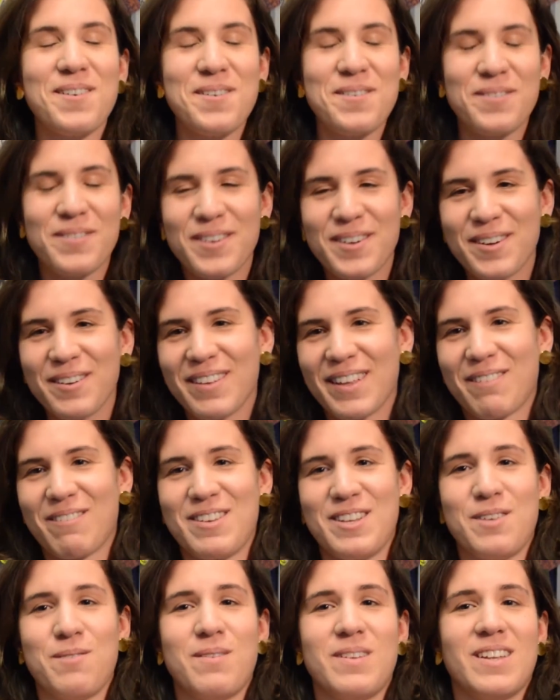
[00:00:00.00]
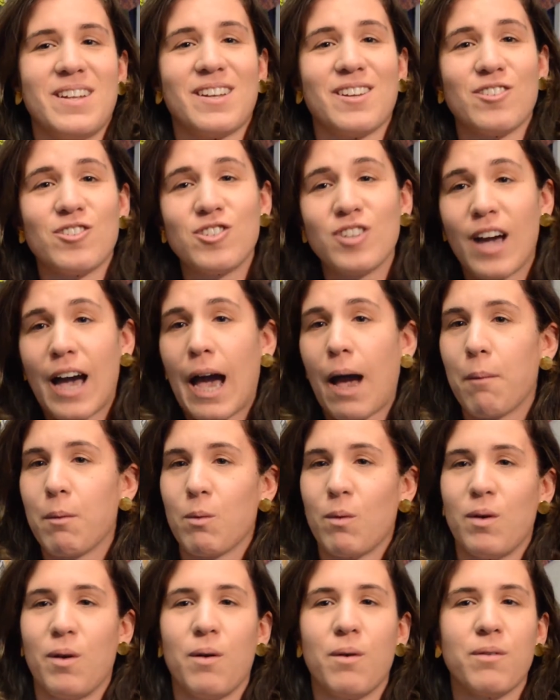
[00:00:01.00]
over, like we knew we did a good job,
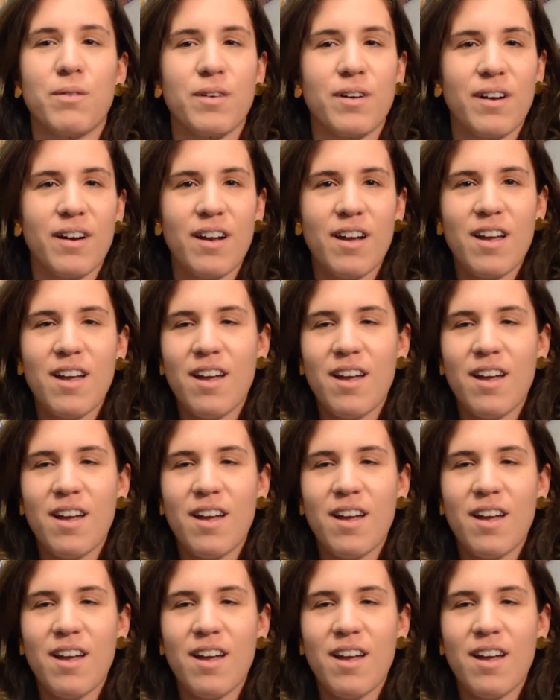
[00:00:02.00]
we went over